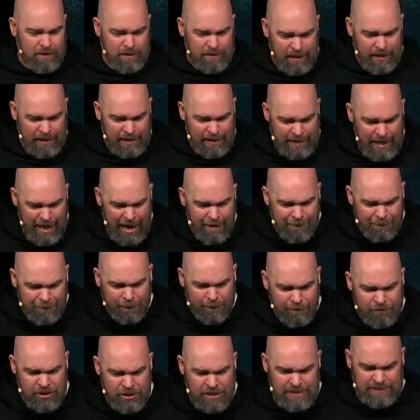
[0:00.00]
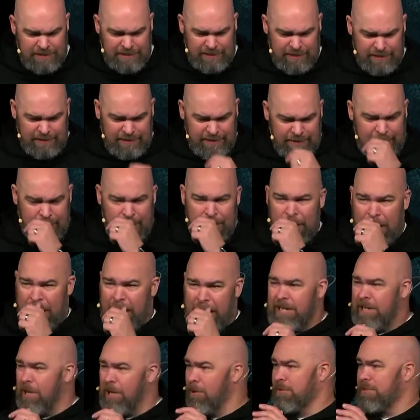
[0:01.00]
life of Jesus,
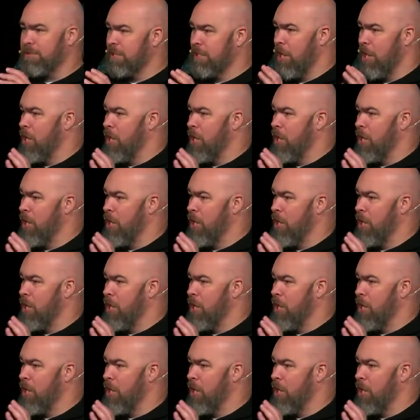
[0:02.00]
he goes in